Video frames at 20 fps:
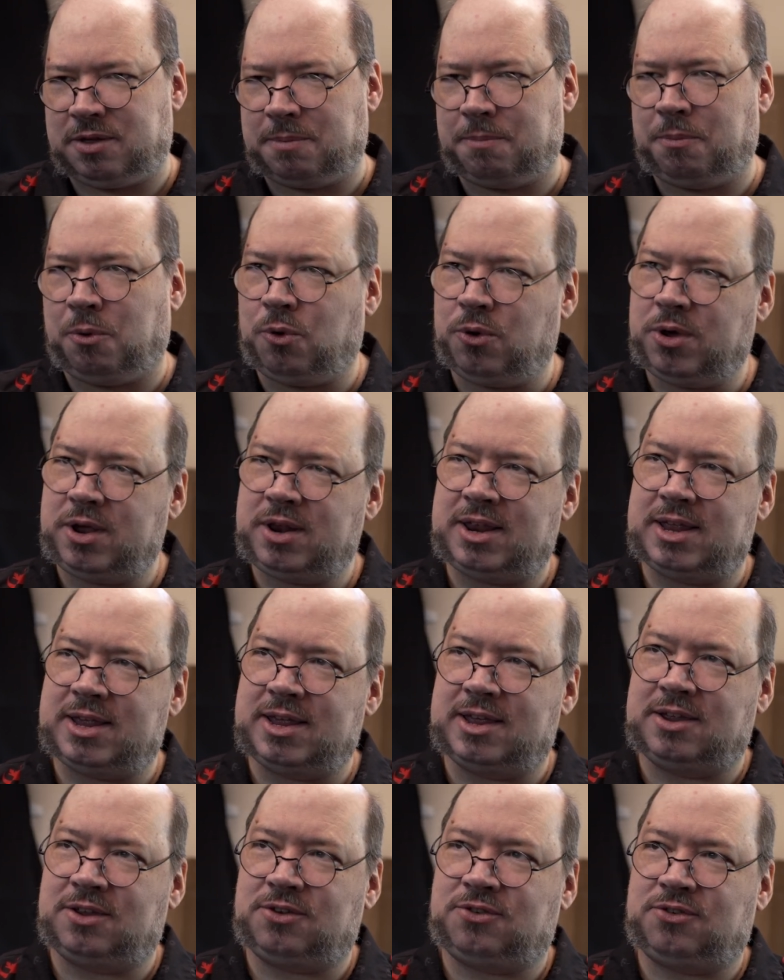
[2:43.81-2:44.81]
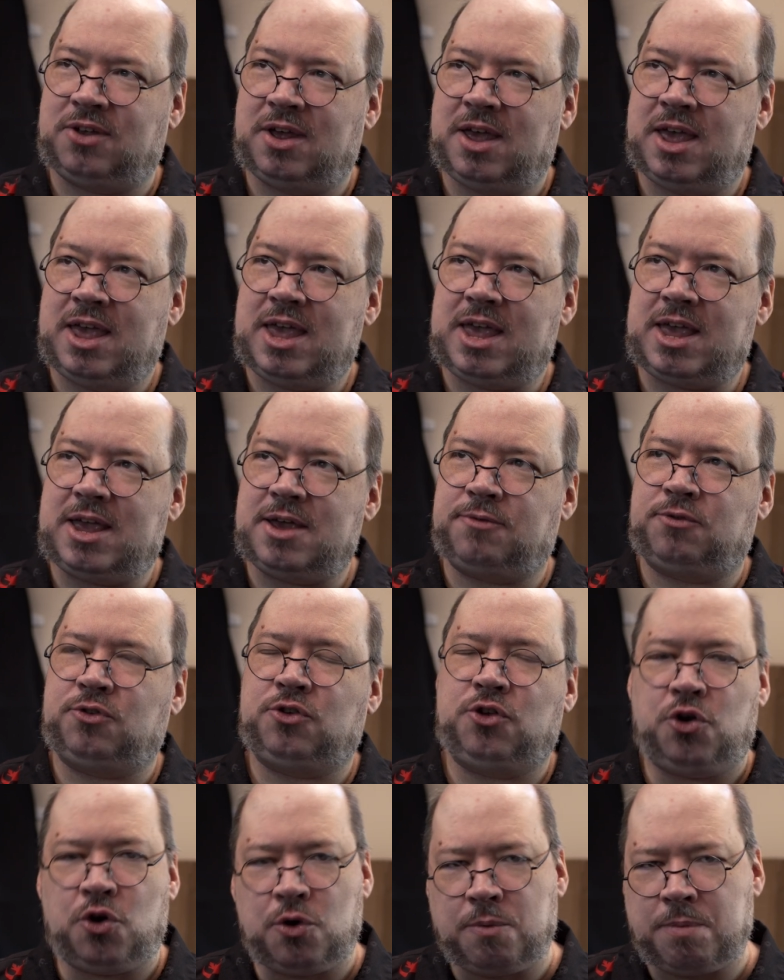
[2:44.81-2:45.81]
The point is, if
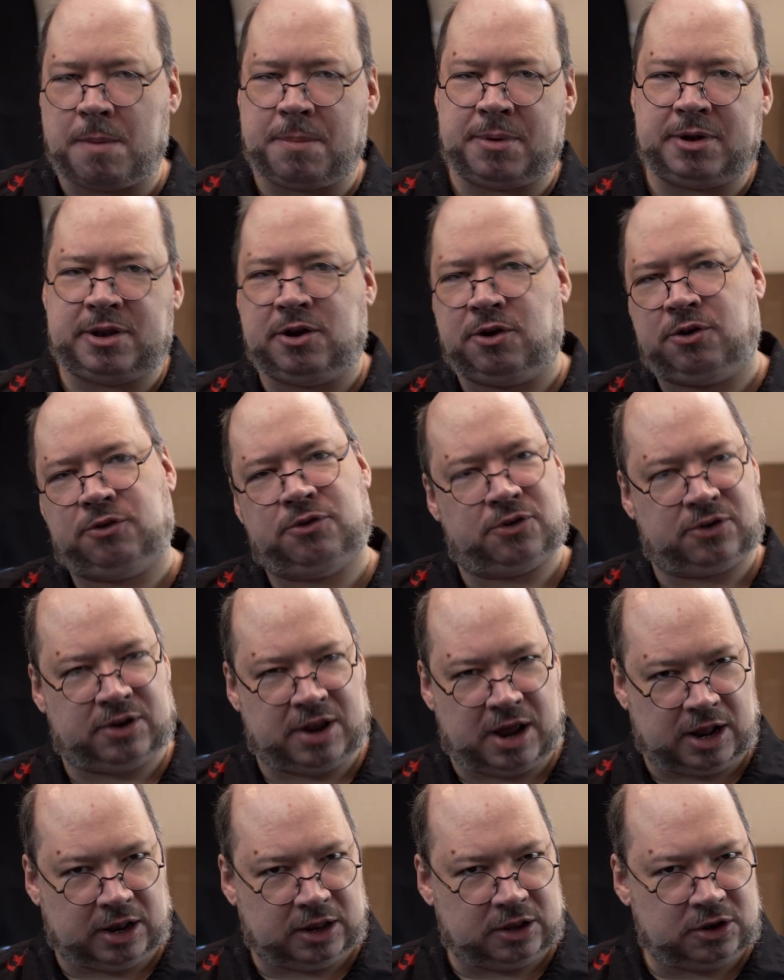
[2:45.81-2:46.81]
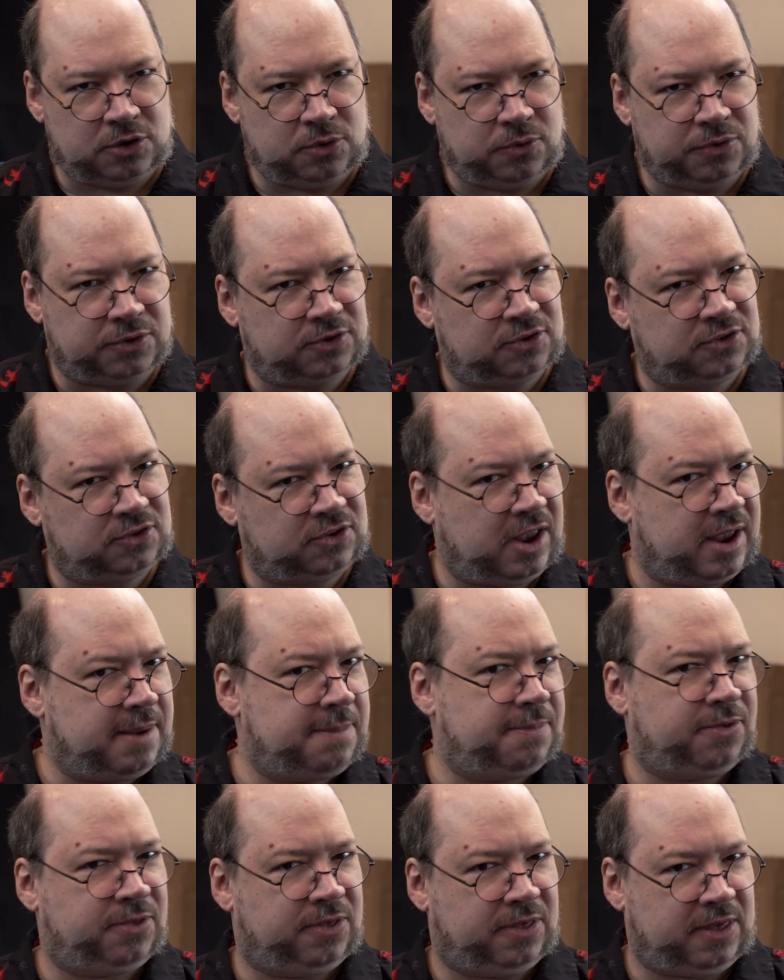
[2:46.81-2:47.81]
two puppeteers are telling you the
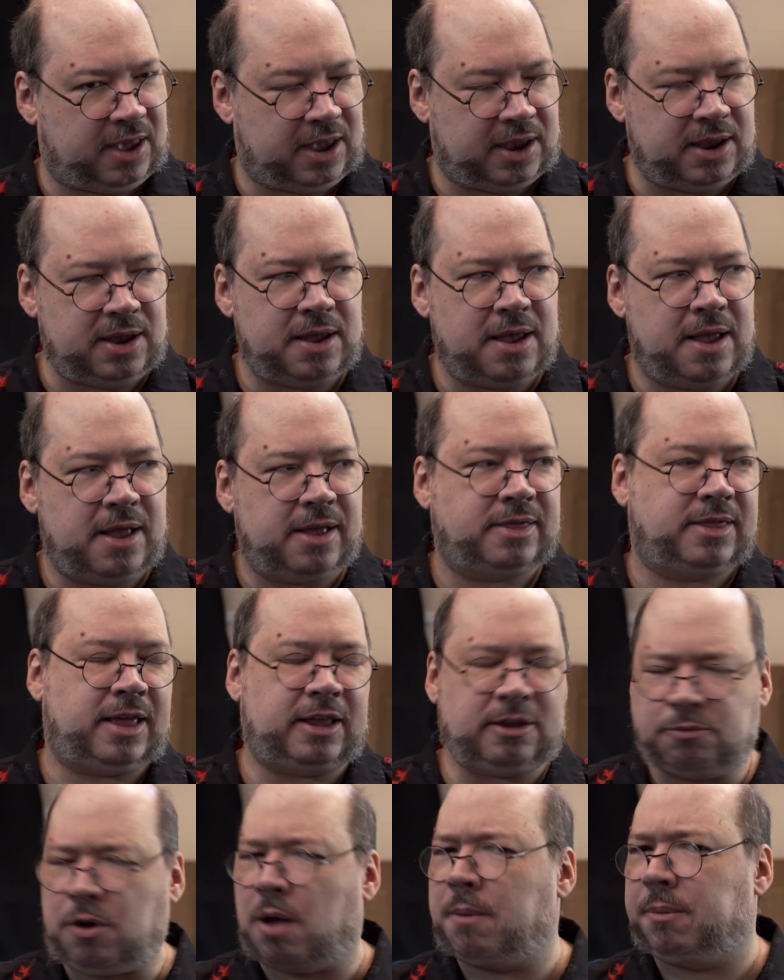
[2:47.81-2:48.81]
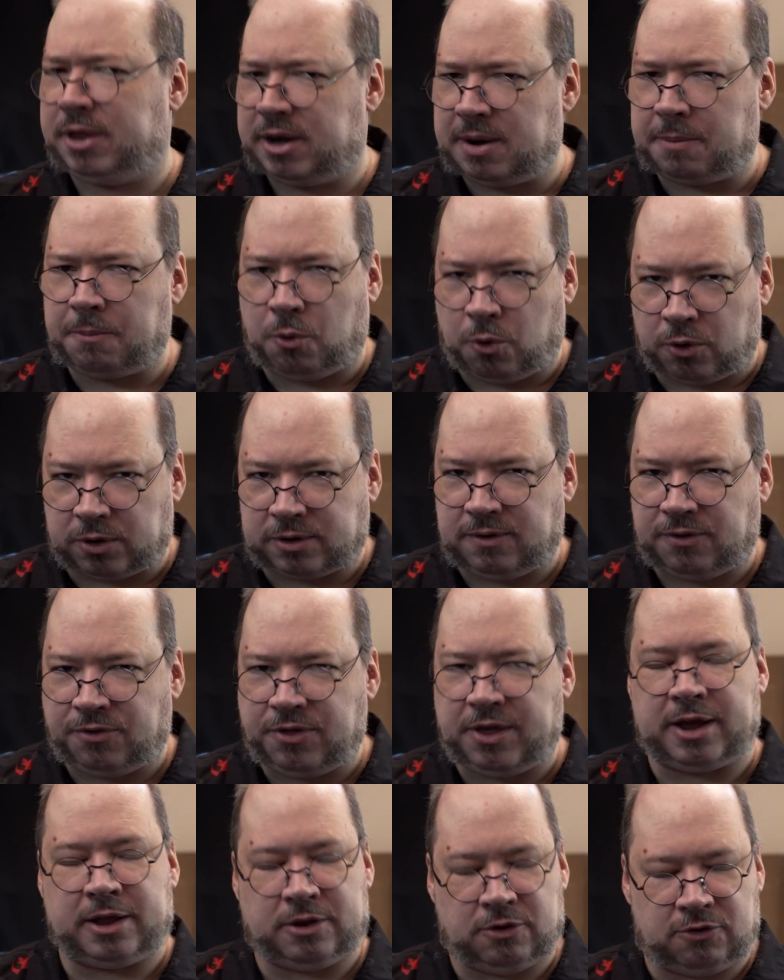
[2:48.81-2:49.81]
same thing, that's probably an important
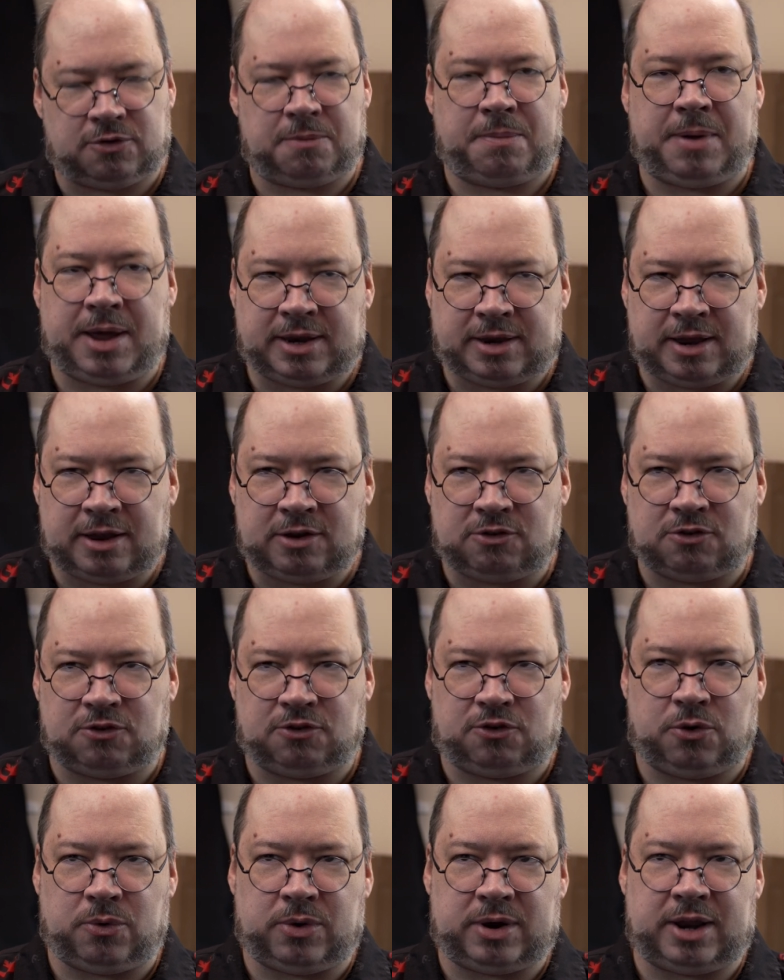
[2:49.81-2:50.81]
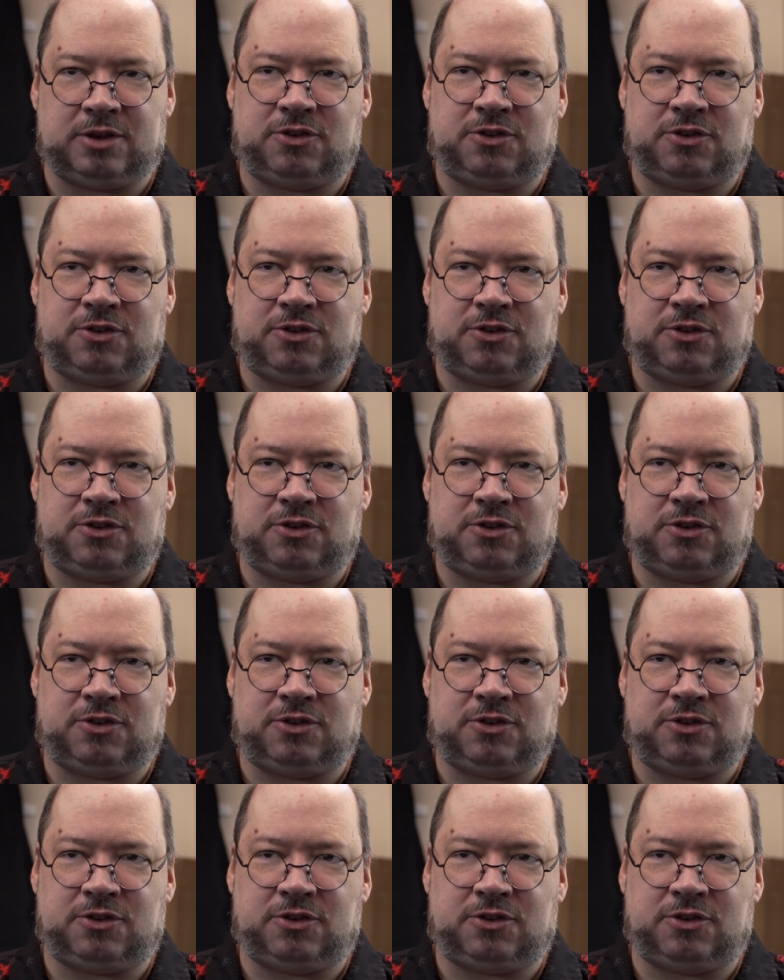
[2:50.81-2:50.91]
thing and you should pay attention to it.